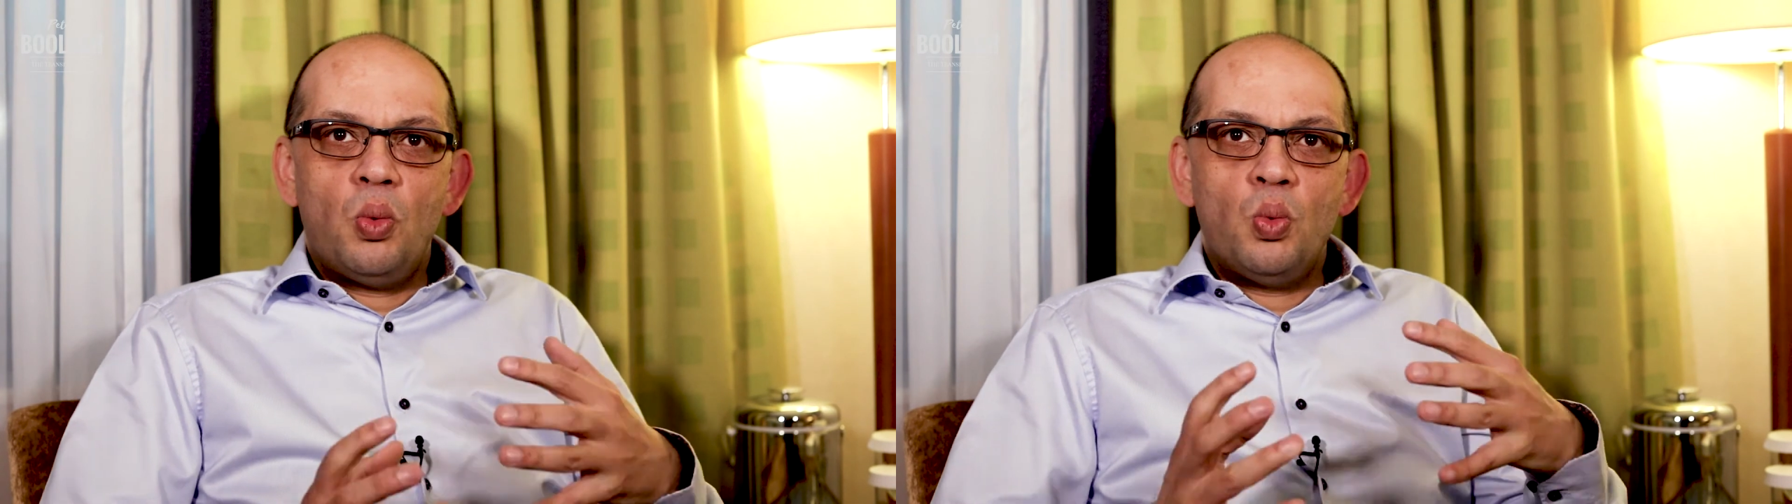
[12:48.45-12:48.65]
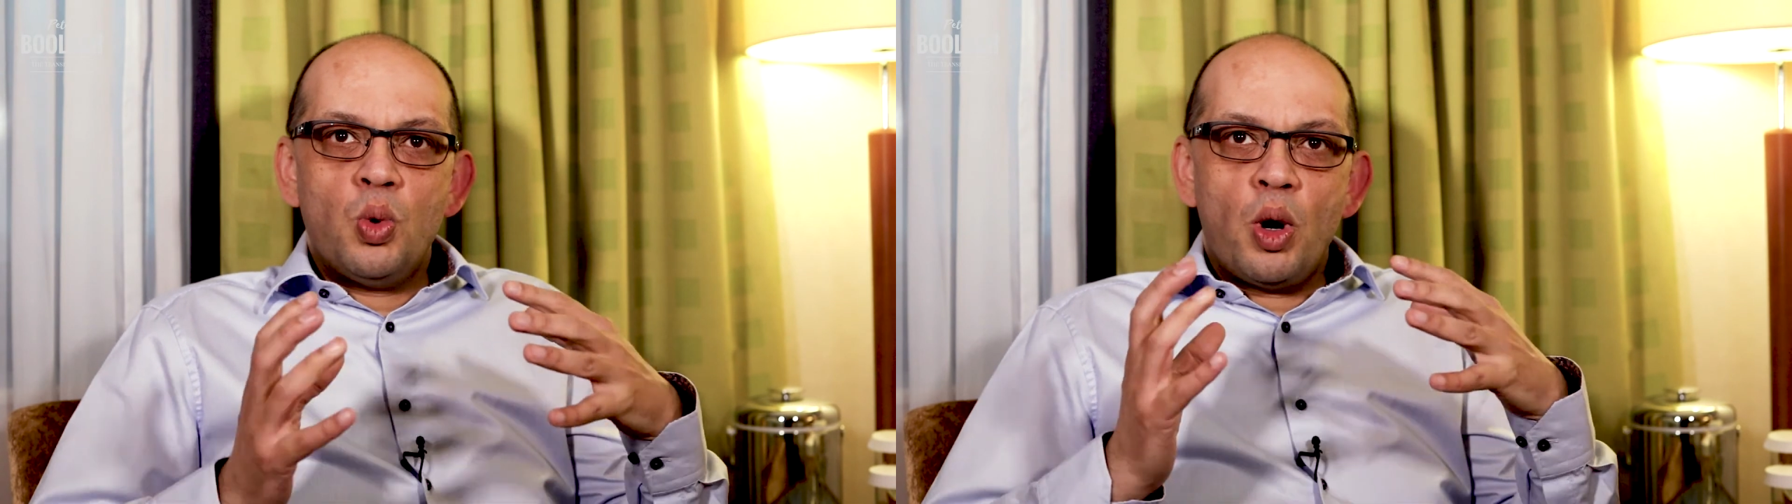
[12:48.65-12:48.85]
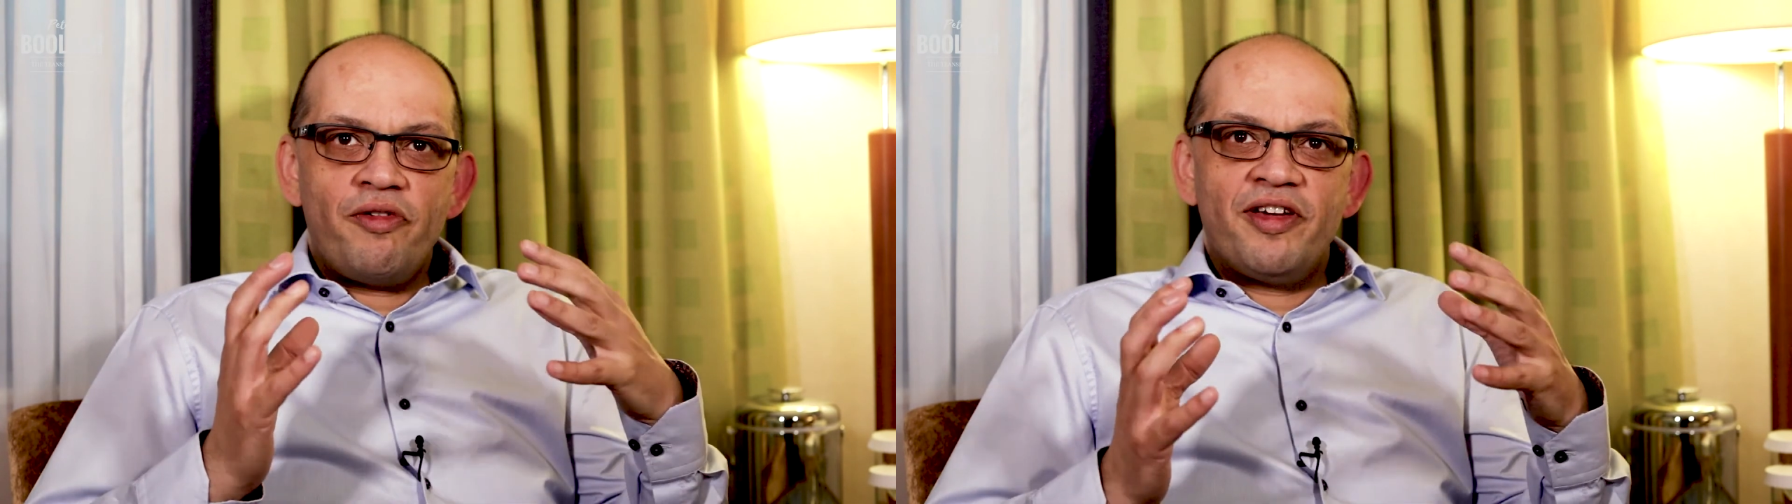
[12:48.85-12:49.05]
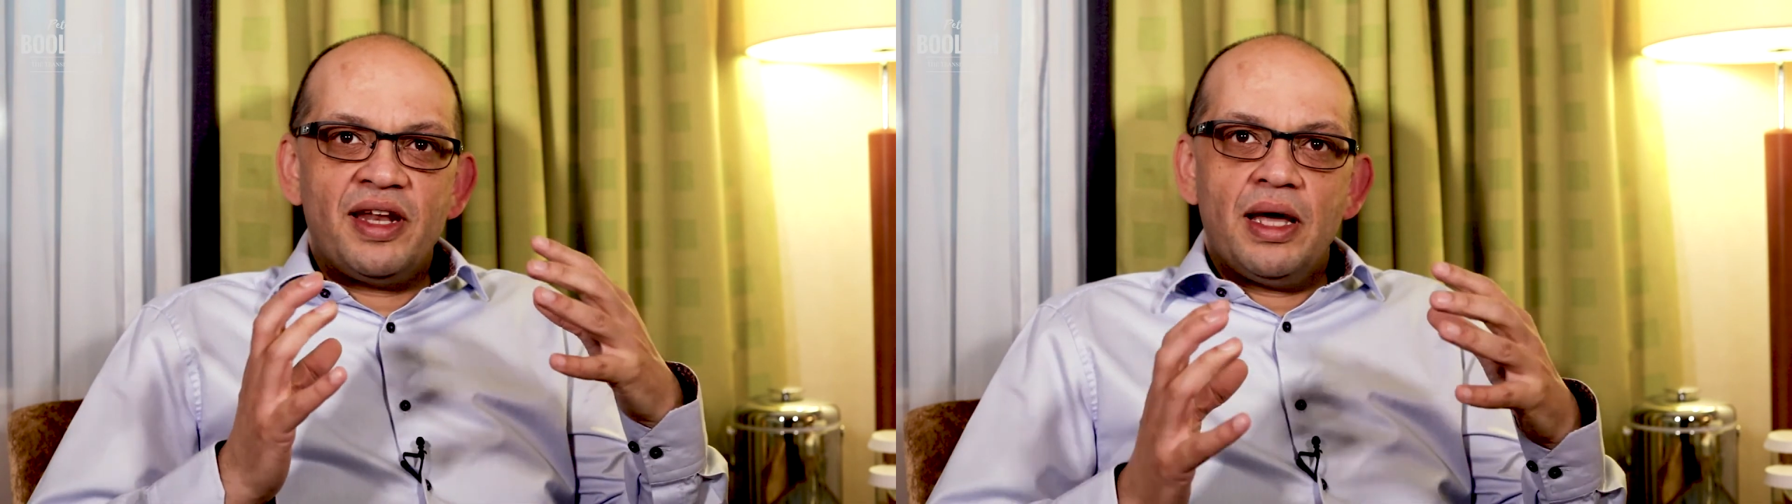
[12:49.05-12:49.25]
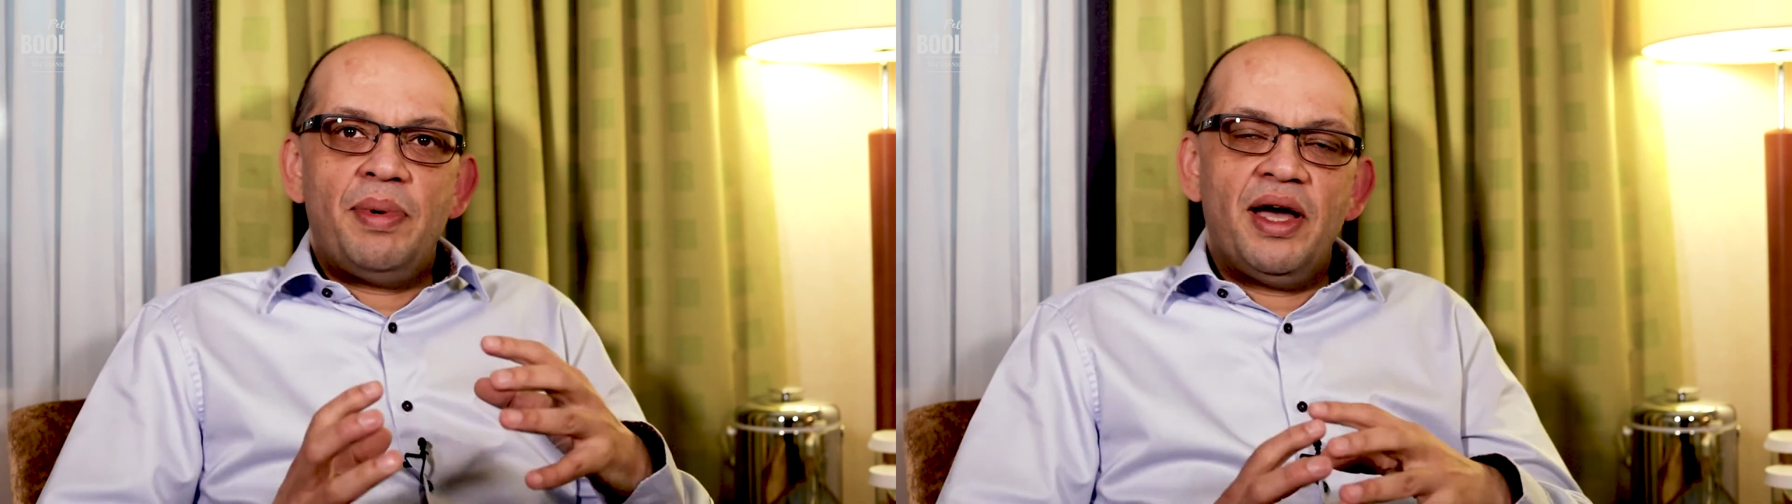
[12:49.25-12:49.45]

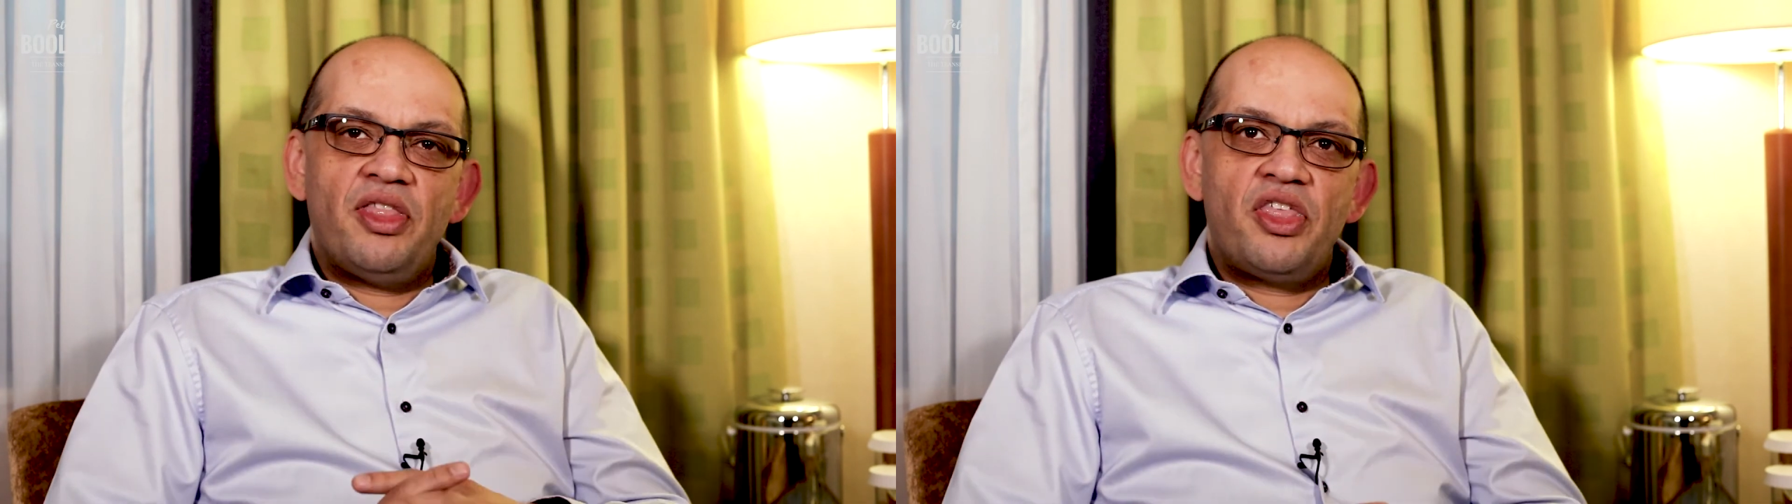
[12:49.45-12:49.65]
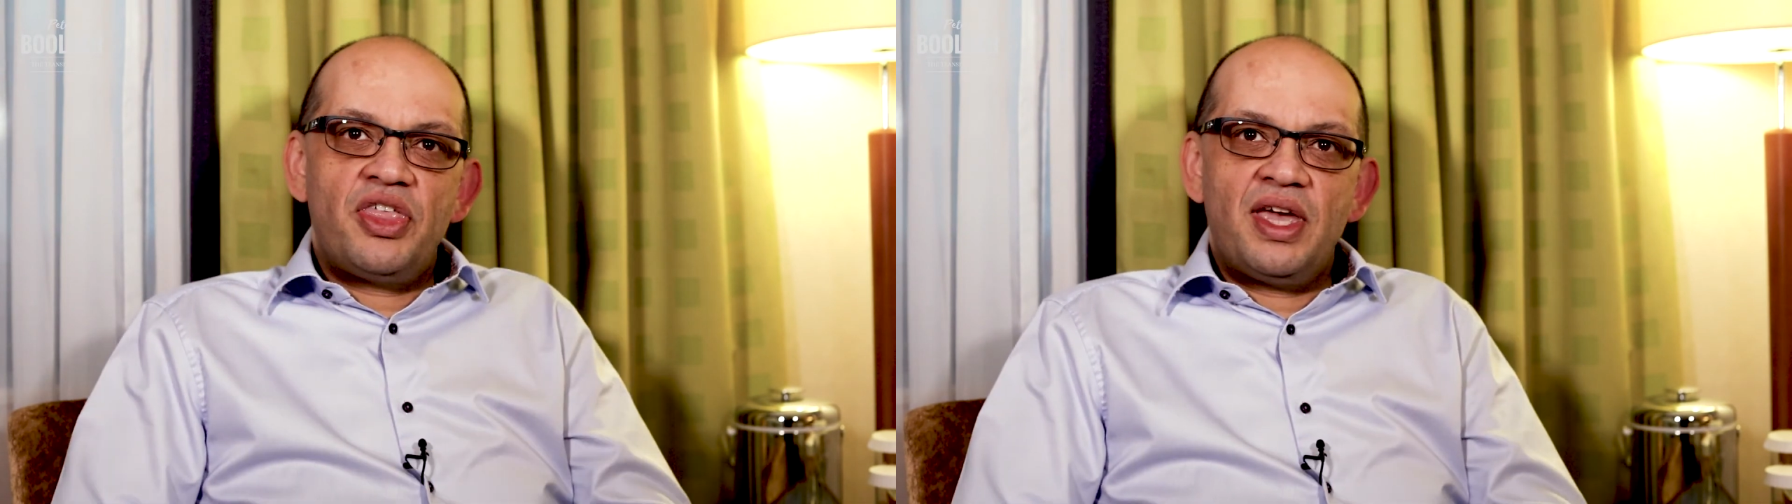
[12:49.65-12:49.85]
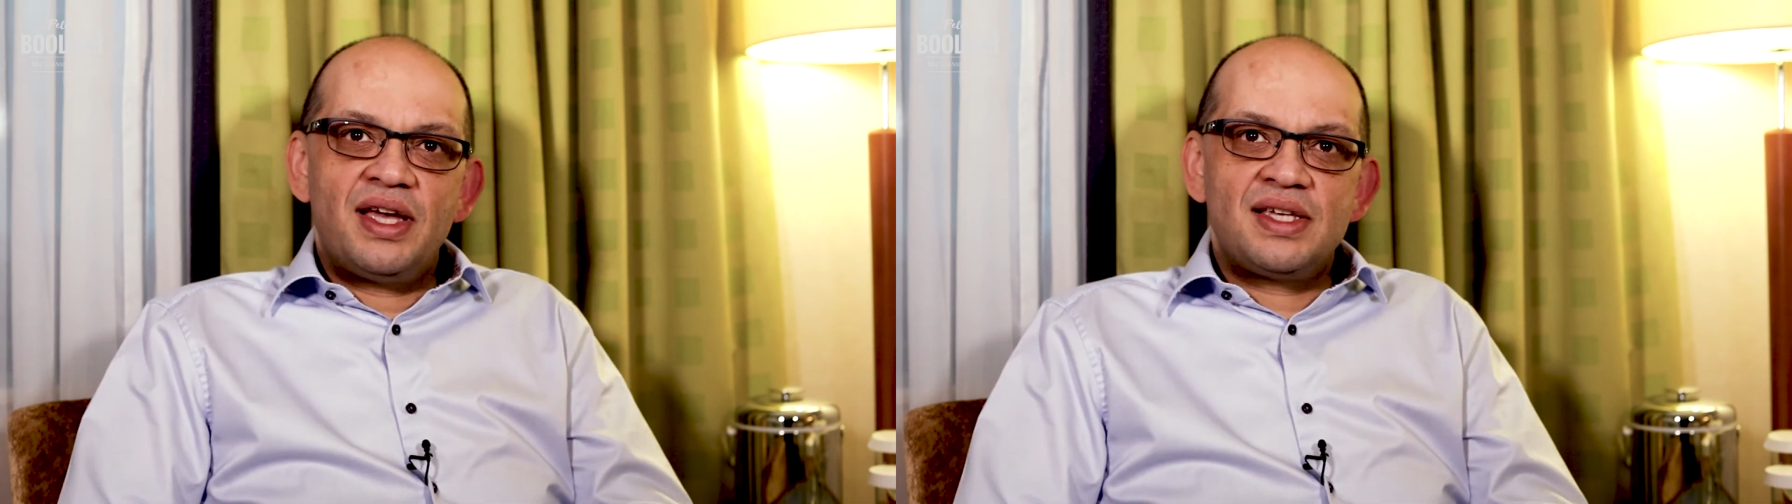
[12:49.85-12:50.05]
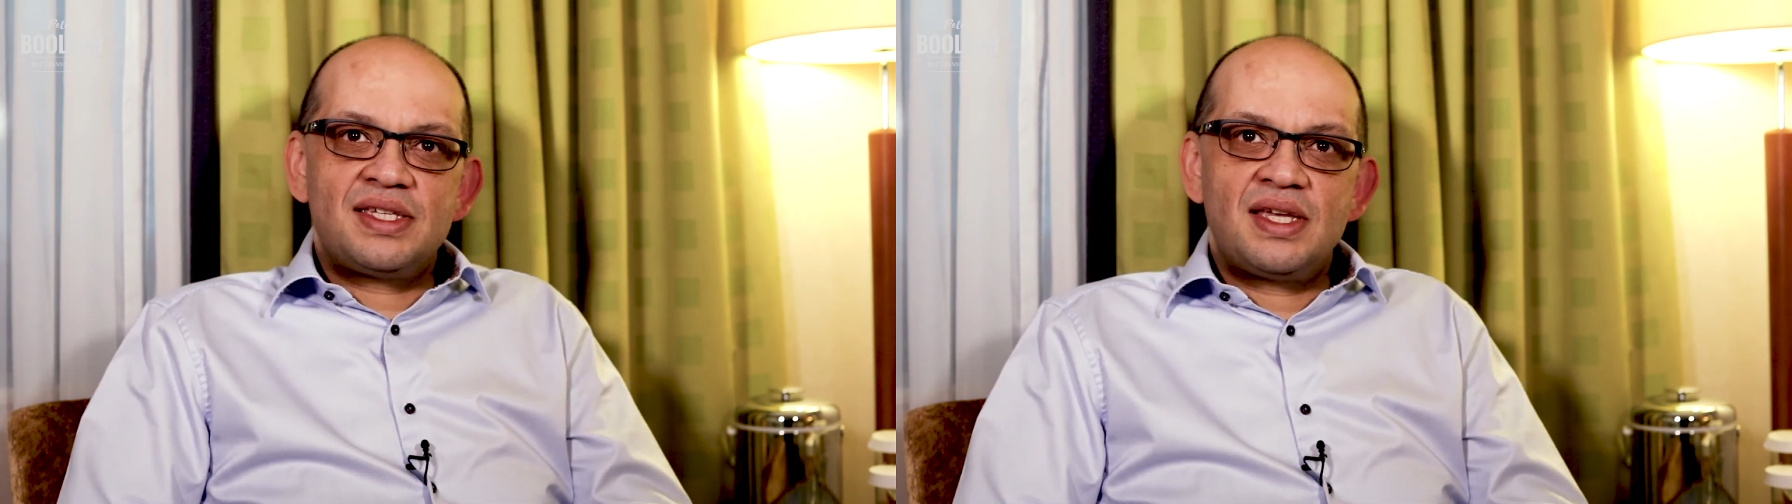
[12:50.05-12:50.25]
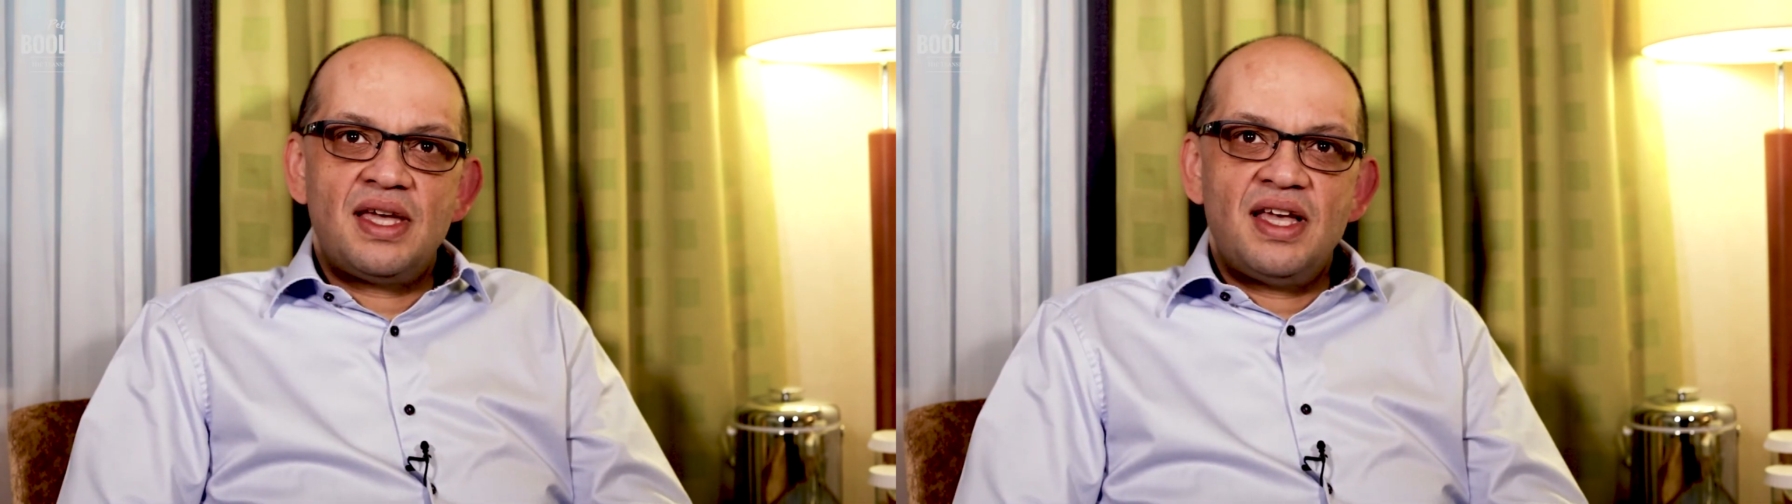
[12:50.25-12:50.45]
worrying about the
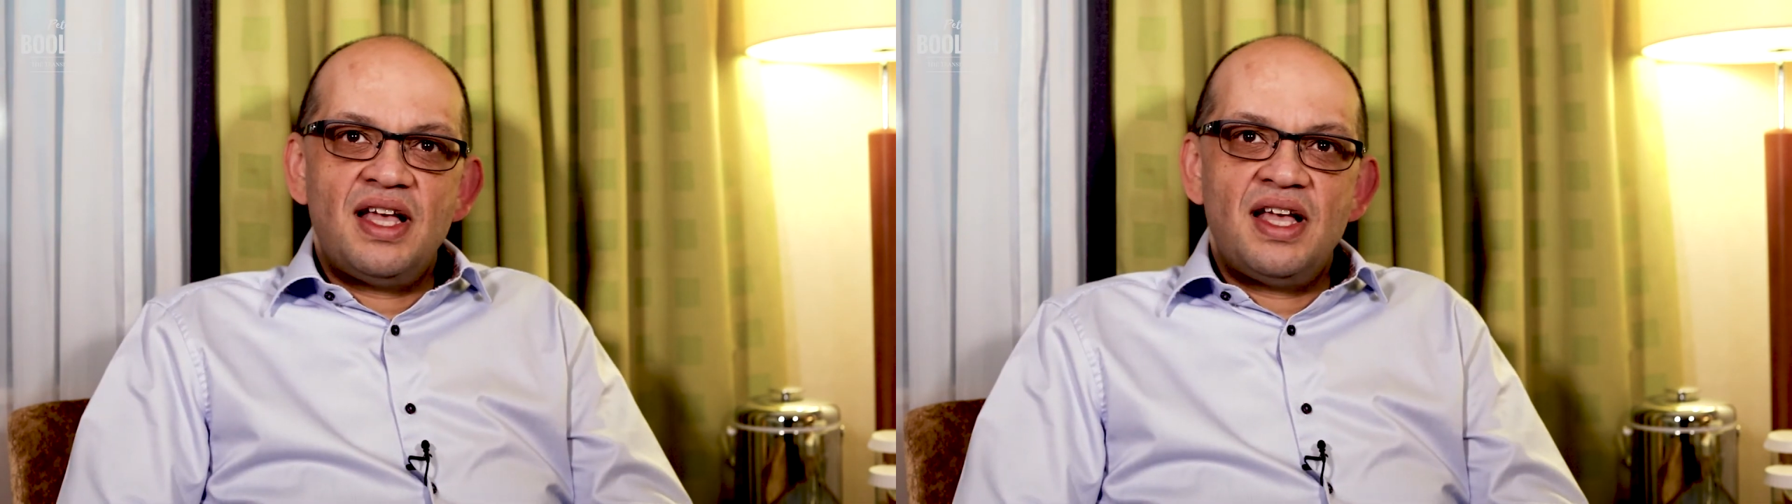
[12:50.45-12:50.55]
things